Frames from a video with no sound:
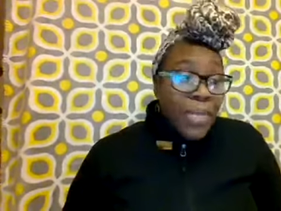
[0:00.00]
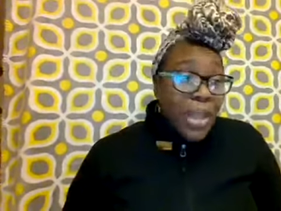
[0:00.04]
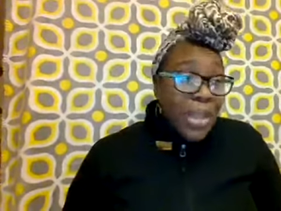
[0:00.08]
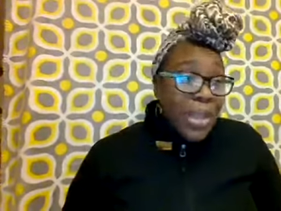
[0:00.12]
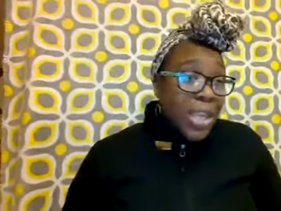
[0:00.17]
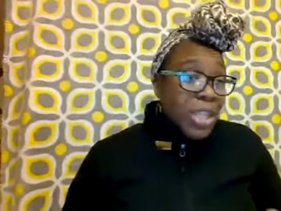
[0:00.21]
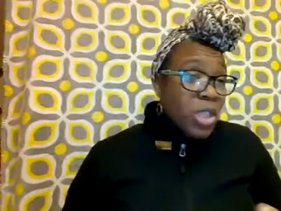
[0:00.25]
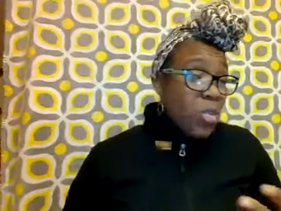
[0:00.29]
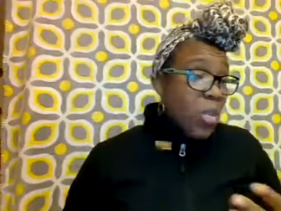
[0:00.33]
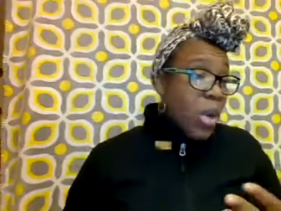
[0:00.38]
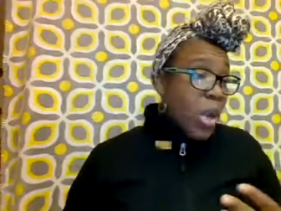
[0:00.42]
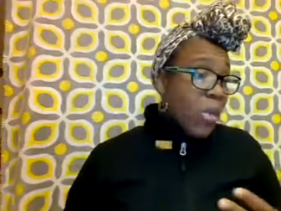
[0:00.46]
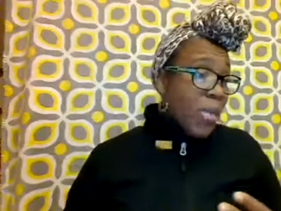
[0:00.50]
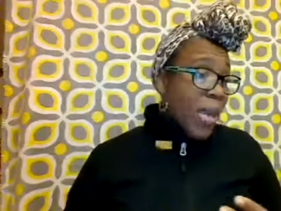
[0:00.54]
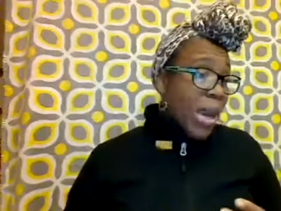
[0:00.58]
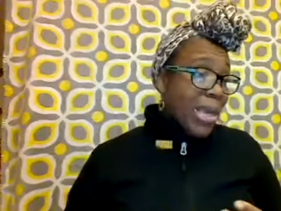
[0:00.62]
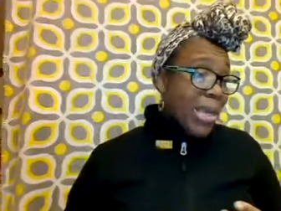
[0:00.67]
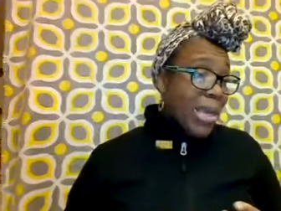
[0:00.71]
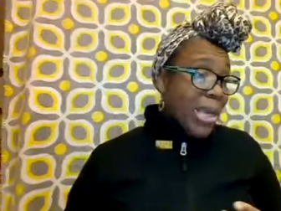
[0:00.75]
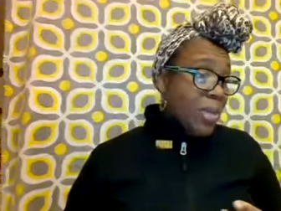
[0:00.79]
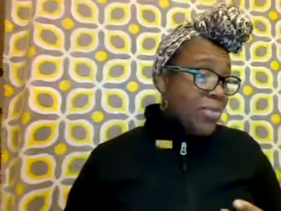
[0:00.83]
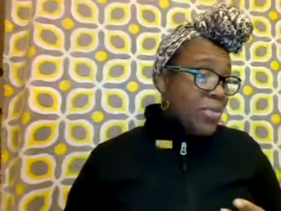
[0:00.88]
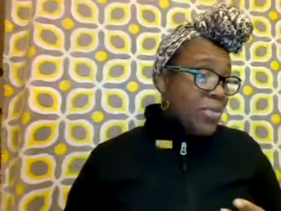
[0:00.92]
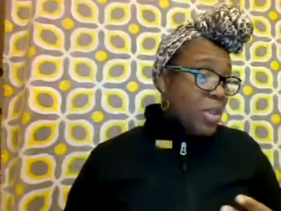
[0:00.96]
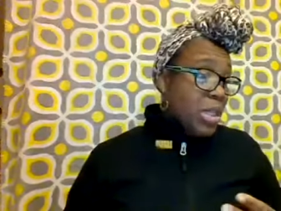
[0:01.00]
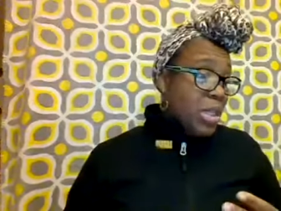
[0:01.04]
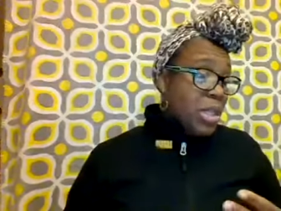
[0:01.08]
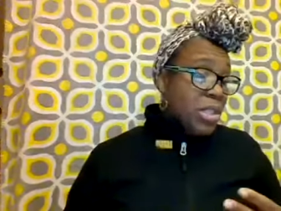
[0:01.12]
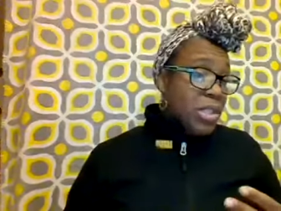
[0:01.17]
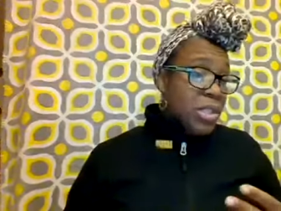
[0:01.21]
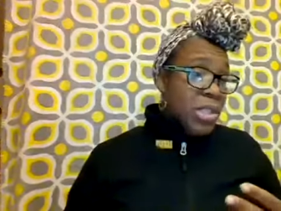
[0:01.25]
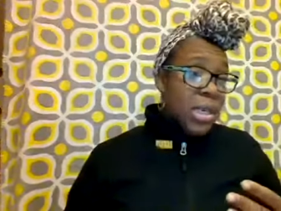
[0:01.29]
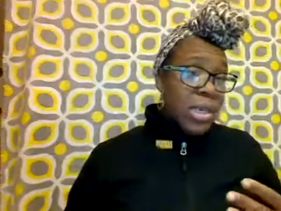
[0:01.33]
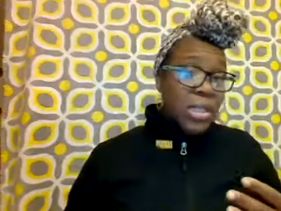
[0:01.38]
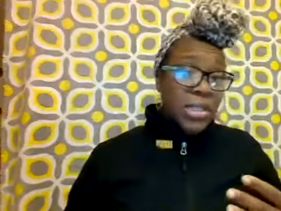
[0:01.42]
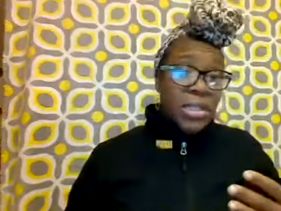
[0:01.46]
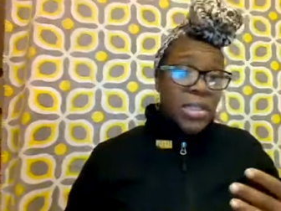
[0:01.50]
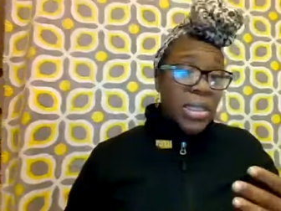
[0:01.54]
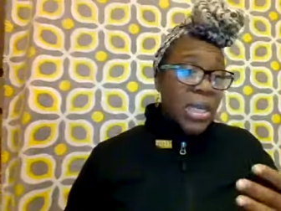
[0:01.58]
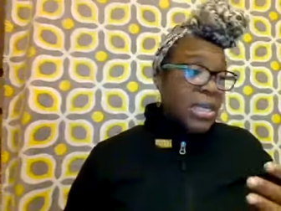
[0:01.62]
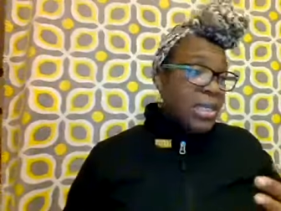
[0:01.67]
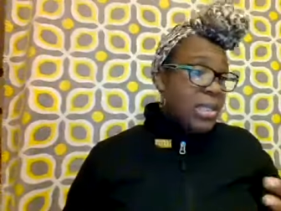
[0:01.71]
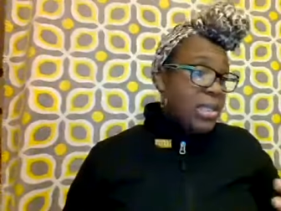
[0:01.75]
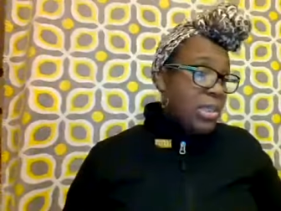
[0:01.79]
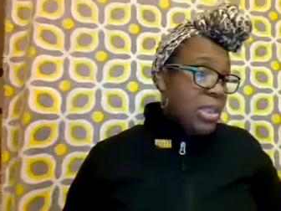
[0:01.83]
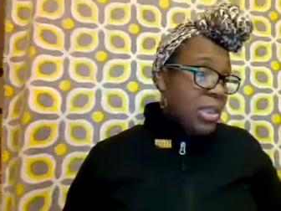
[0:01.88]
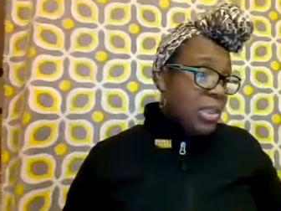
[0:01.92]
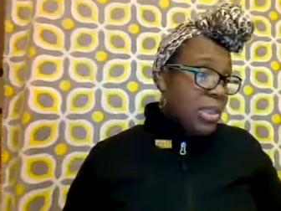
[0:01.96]
That's one of my gifts is is
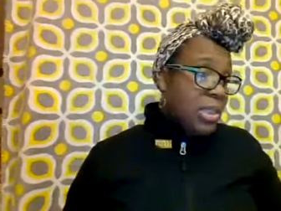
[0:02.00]
is